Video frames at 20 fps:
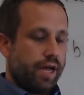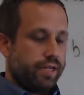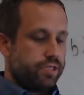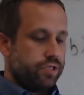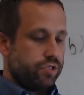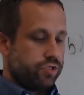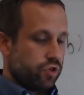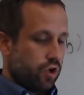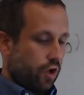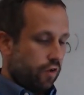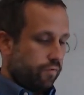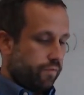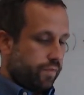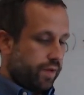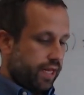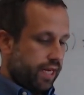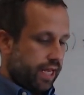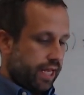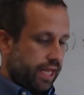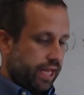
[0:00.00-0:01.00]
to solve
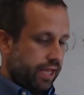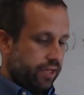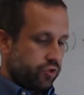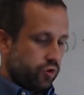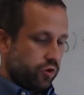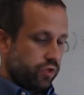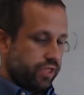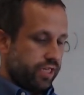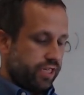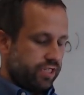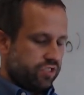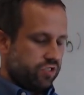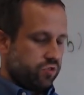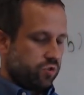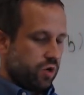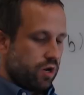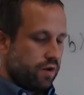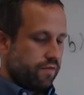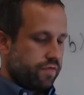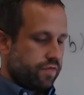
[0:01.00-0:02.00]
PDEs, or at least to
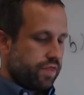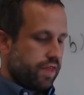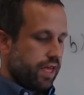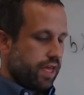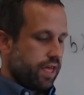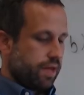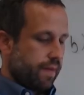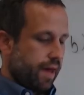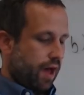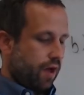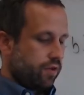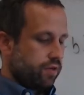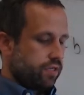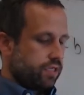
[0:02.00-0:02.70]
sort of think about